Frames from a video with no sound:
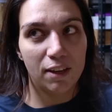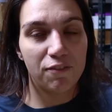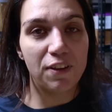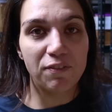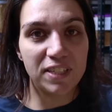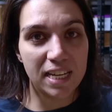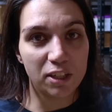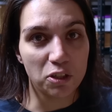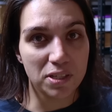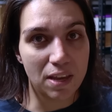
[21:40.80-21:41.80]

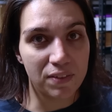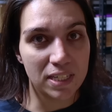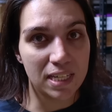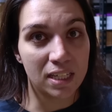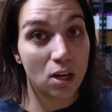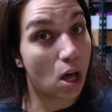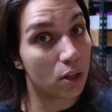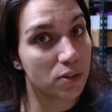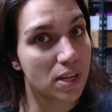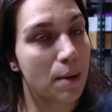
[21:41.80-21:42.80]
15 or $17